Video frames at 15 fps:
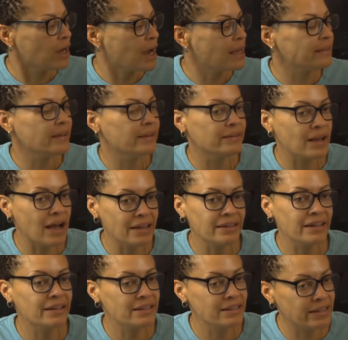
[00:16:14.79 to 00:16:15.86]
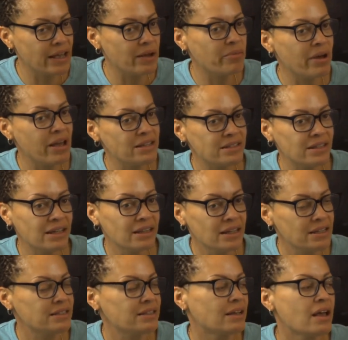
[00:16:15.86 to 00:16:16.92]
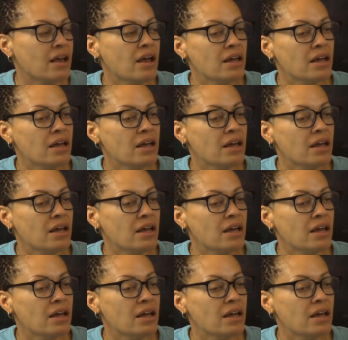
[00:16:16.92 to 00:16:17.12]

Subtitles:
I think his campaign said, listen,